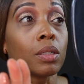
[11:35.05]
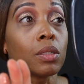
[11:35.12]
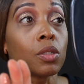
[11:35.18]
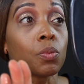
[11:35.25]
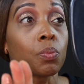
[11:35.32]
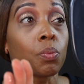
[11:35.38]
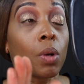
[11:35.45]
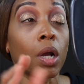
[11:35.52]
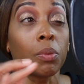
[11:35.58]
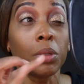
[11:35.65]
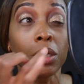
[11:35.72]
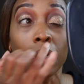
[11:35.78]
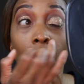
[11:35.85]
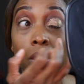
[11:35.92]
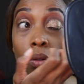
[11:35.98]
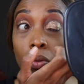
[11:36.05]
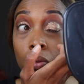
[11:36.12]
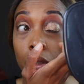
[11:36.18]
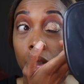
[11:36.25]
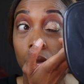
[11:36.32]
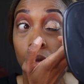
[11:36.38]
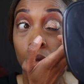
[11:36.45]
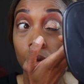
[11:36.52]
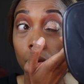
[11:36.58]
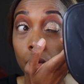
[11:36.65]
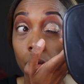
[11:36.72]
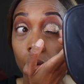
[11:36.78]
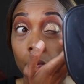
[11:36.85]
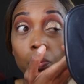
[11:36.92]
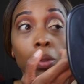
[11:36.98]
It's probably not going
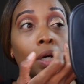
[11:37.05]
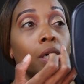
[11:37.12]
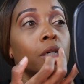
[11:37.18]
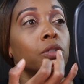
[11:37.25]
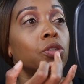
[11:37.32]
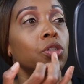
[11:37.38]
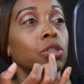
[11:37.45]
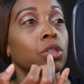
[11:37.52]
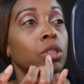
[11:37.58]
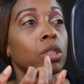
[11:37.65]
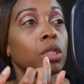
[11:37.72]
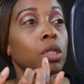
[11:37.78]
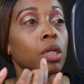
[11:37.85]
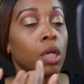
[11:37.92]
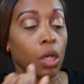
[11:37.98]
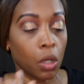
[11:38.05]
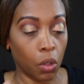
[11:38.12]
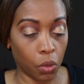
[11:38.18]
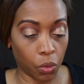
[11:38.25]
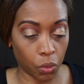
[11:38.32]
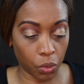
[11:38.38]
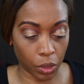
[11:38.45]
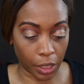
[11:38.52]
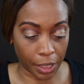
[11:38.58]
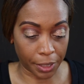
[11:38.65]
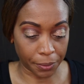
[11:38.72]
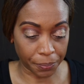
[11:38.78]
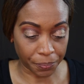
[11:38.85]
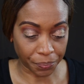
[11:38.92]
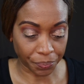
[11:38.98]
to budge a whole lot.
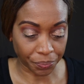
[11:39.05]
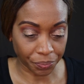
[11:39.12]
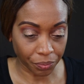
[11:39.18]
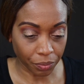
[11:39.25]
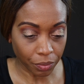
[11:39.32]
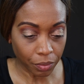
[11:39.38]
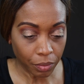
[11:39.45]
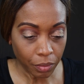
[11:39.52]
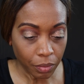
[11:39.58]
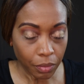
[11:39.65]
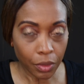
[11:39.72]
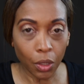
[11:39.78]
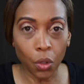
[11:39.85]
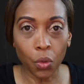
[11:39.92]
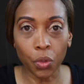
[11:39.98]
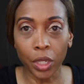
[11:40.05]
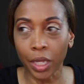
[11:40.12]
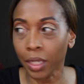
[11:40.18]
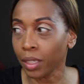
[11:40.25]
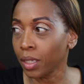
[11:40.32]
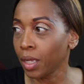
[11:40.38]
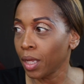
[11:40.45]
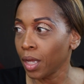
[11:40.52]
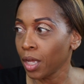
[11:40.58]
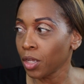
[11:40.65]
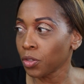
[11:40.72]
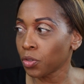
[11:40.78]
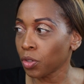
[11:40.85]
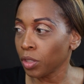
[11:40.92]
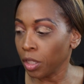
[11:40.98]
Okay,
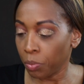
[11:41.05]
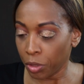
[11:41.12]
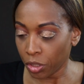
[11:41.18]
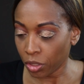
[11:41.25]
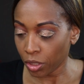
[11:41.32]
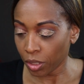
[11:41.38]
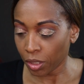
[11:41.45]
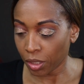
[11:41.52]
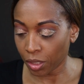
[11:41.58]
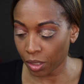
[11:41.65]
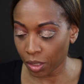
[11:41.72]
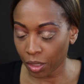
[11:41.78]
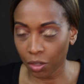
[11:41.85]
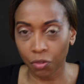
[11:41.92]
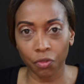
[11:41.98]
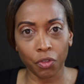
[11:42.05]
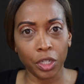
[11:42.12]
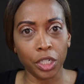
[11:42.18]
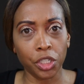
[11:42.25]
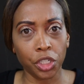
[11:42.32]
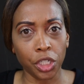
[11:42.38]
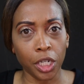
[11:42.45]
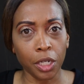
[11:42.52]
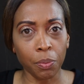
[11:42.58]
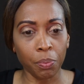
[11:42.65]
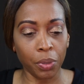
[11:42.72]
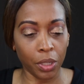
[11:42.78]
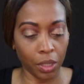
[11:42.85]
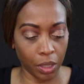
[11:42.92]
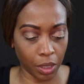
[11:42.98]
so let me just finish up,
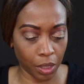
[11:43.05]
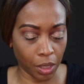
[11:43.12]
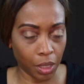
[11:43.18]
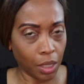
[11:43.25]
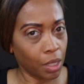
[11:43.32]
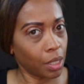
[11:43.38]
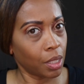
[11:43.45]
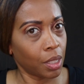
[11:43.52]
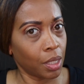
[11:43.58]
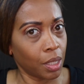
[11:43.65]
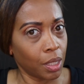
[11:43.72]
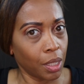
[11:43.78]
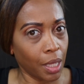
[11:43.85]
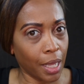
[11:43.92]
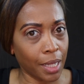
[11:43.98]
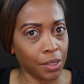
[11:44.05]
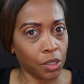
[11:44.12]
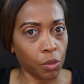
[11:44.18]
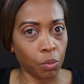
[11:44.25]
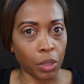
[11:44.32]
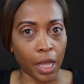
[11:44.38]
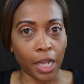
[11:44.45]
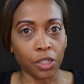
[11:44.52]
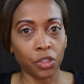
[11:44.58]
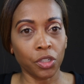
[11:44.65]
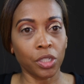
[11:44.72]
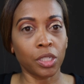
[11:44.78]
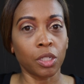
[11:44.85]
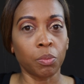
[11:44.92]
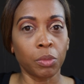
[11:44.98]
add some
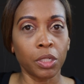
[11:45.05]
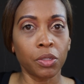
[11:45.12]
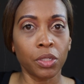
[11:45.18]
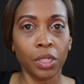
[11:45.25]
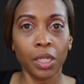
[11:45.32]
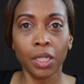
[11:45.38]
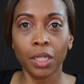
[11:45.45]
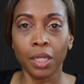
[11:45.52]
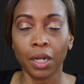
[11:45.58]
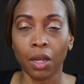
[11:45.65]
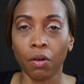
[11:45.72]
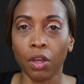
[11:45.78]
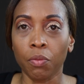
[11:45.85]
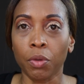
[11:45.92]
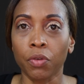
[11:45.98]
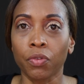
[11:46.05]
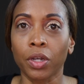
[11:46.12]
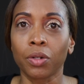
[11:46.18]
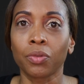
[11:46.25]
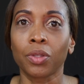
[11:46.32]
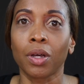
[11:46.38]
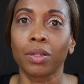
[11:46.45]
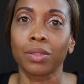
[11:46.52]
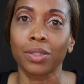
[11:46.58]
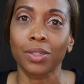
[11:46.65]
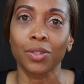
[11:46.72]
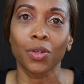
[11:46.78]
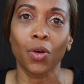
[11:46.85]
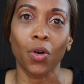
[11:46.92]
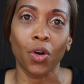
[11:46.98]
blushes, some lipstick, and I'll have my final
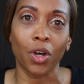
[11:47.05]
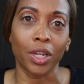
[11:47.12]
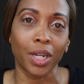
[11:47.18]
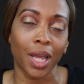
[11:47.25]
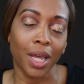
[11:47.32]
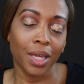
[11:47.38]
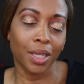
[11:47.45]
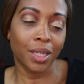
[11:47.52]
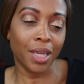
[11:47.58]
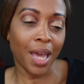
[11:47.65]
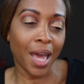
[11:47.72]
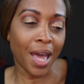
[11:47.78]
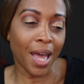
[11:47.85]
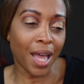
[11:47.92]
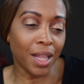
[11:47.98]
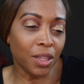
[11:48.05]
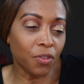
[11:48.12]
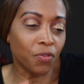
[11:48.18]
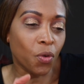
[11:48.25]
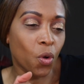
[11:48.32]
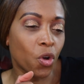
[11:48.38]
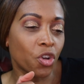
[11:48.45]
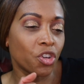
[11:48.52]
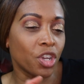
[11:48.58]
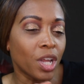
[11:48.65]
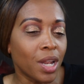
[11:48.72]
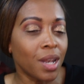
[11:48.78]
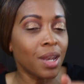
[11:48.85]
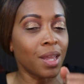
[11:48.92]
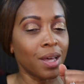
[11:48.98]
thoughts on
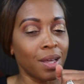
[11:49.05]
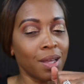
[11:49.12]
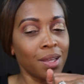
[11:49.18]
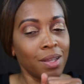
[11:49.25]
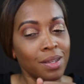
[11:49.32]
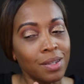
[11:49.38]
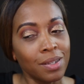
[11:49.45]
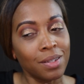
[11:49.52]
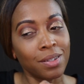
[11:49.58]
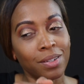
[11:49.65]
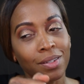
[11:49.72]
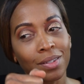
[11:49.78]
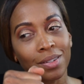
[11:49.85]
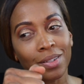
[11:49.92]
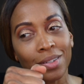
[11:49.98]
California Love.